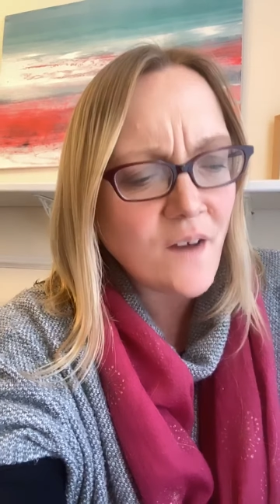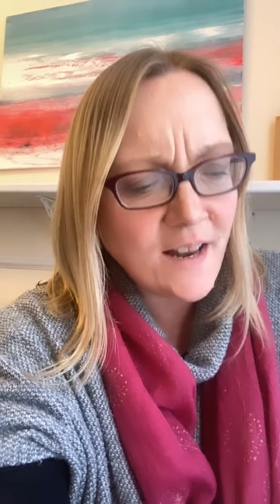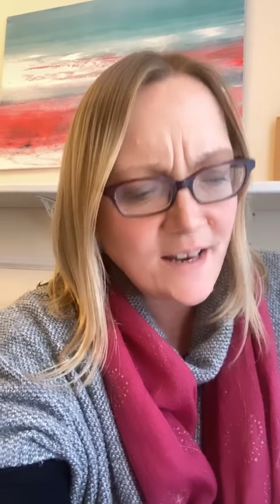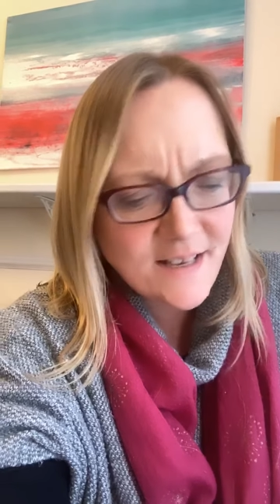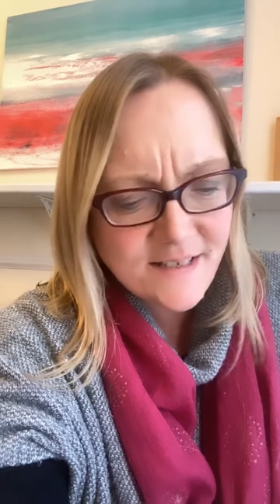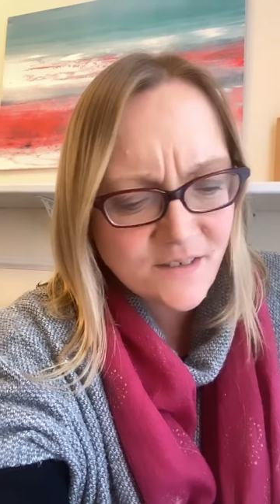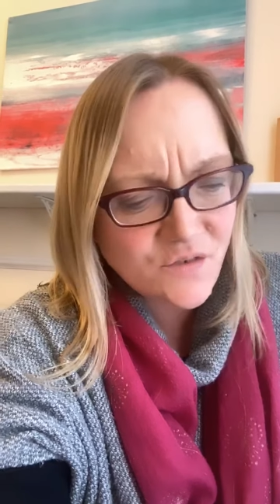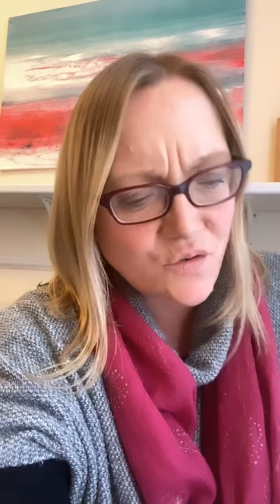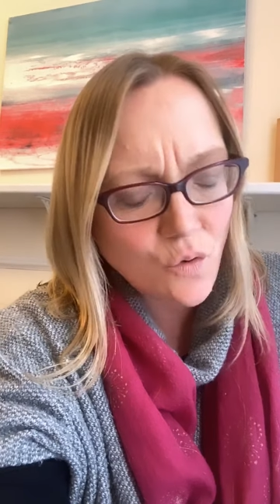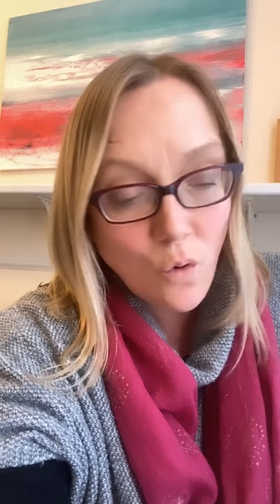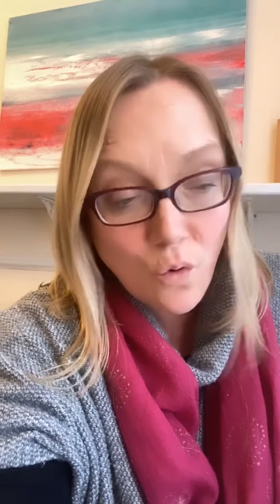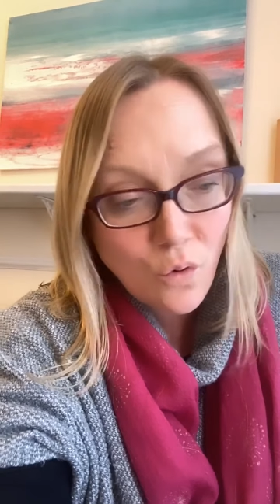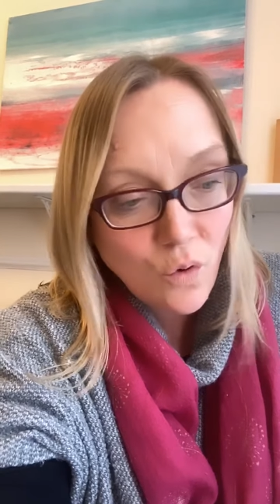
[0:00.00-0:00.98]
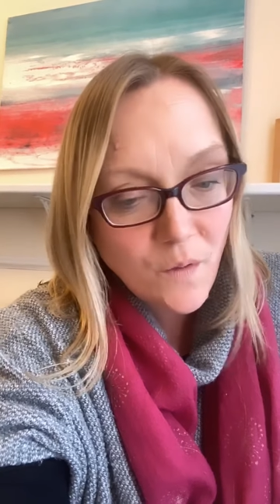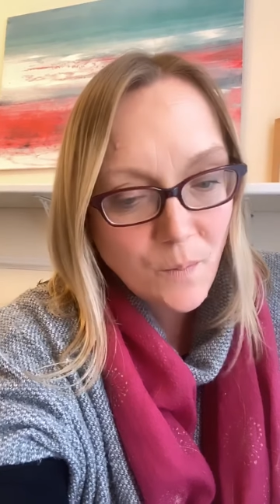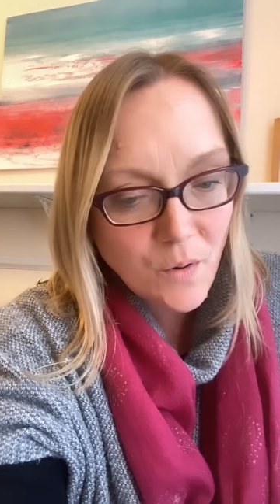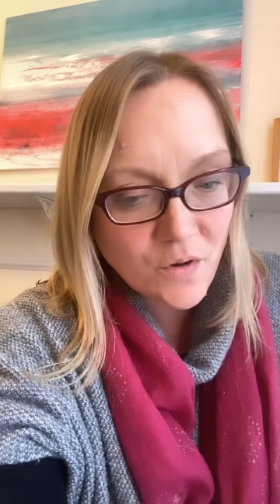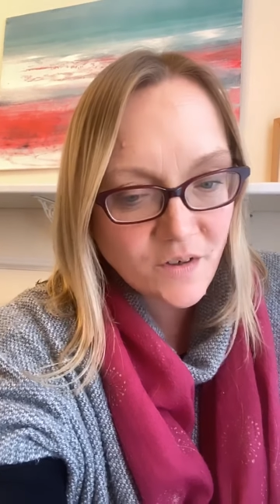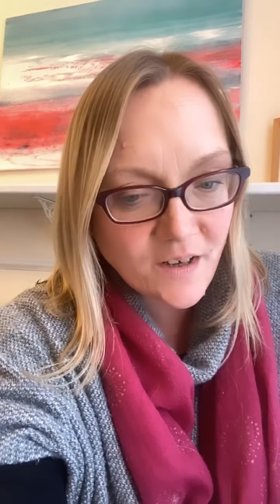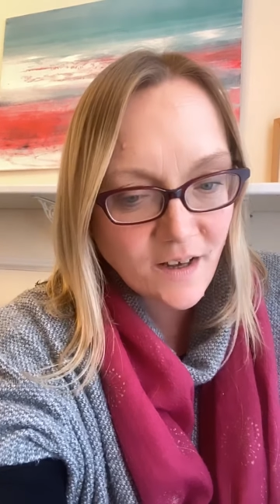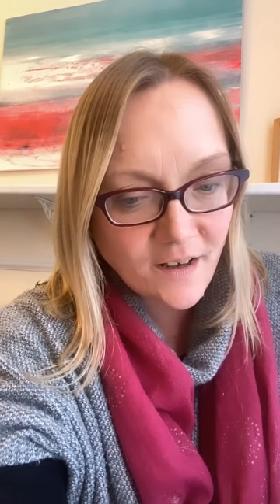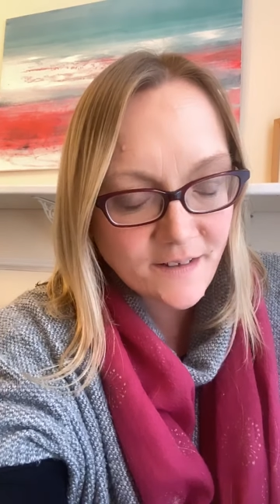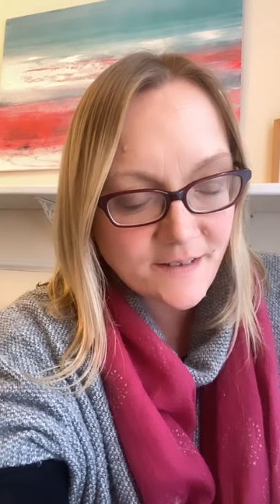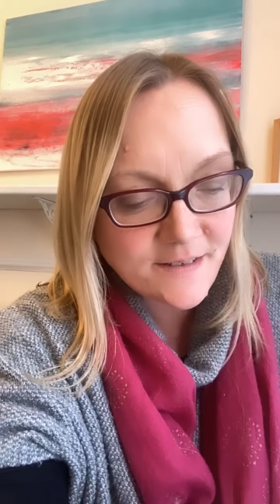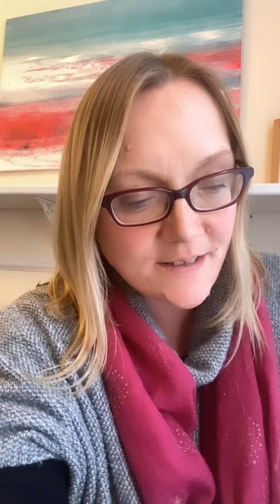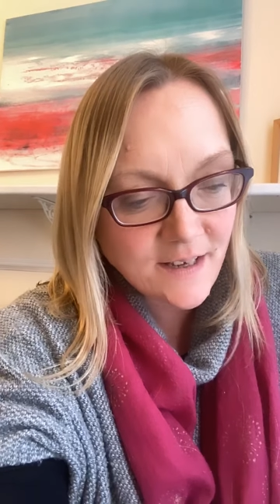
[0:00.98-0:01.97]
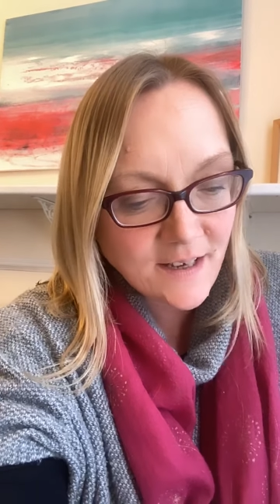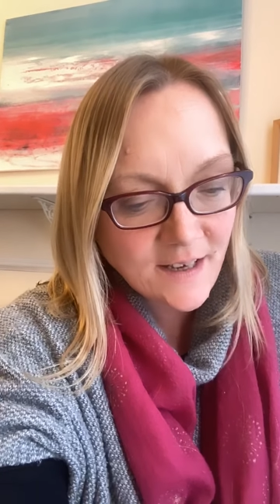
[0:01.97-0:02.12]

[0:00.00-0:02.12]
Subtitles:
I listened to all the podcasts.